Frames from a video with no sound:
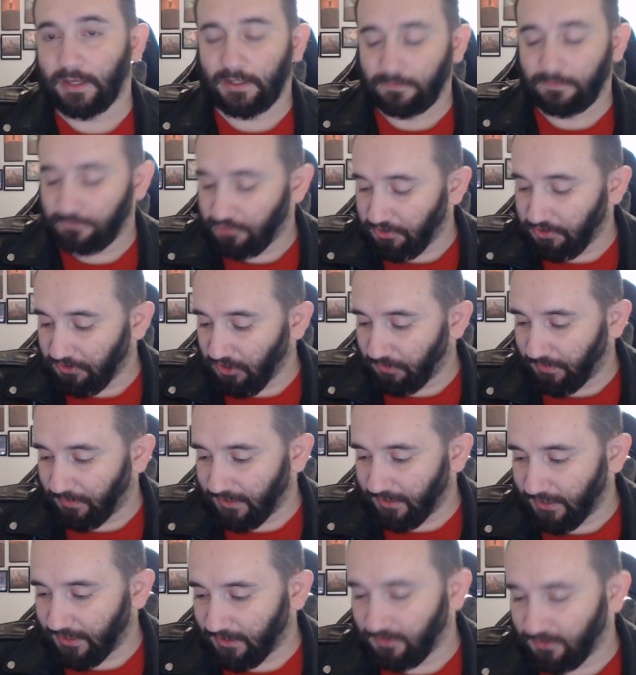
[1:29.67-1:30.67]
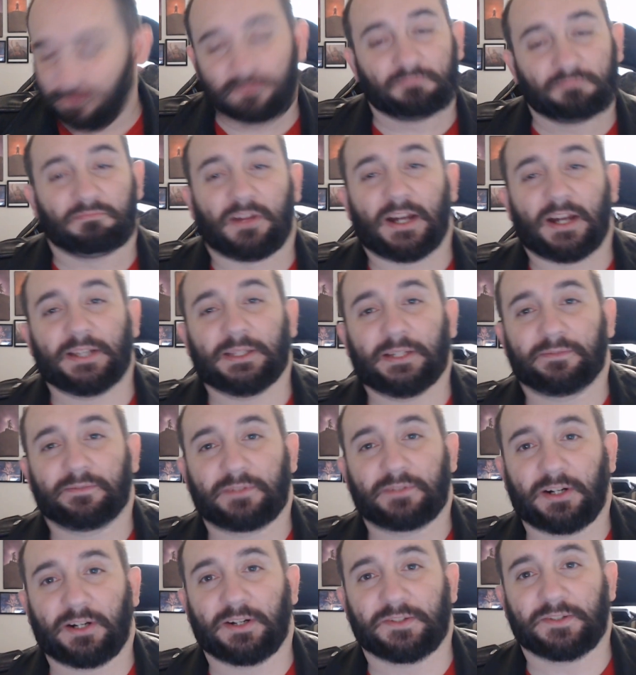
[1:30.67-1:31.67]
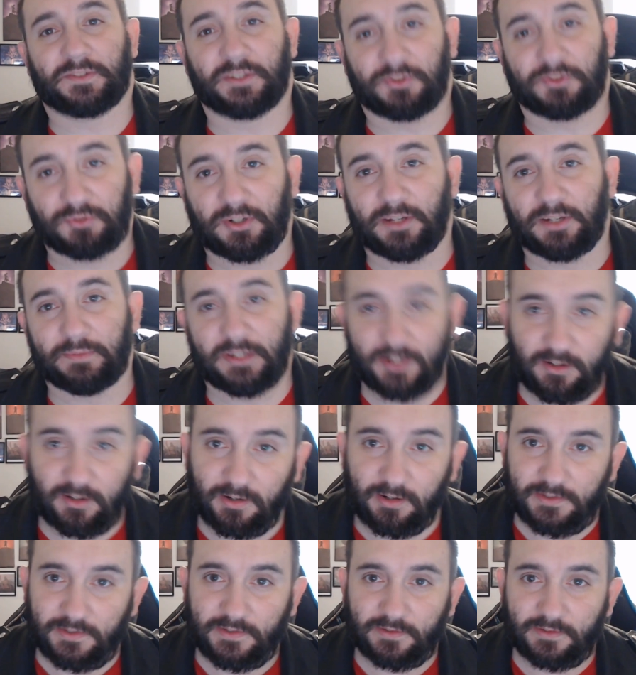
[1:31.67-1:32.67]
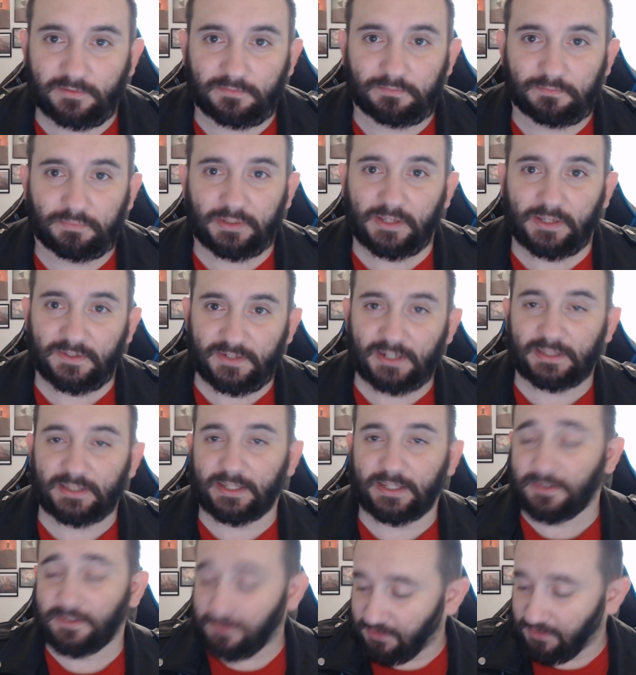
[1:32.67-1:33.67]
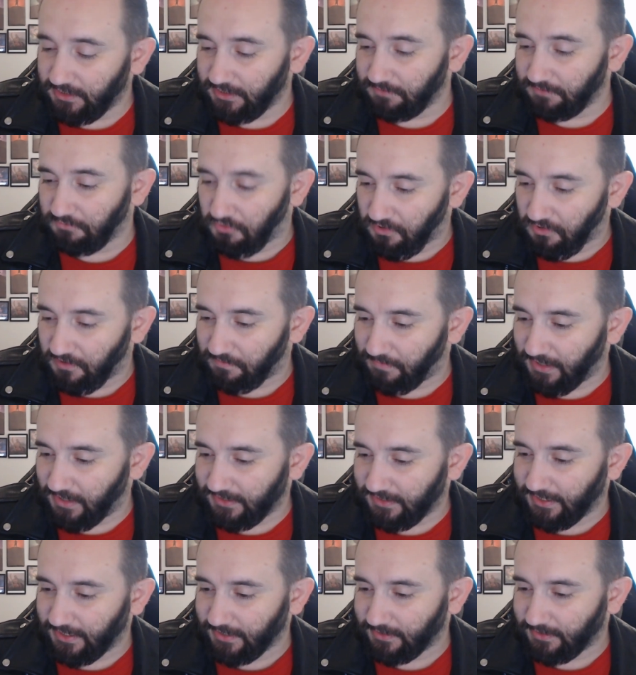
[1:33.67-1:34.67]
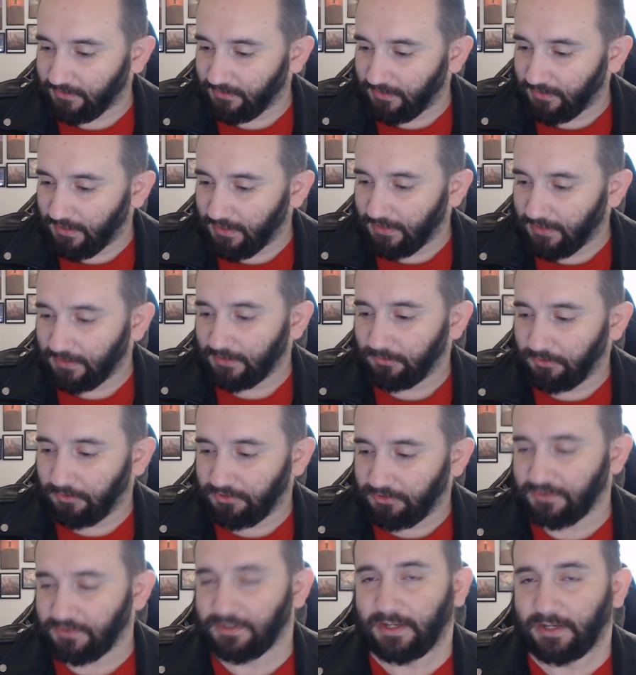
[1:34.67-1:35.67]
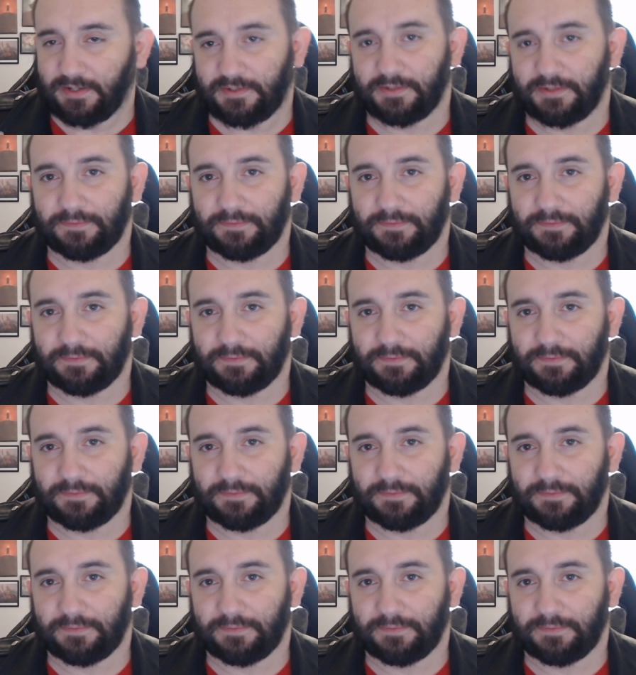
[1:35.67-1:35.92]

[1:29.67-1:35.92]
Should know by now, I love cards that draw me cards, because I like seeing more of my deck, which is awesome.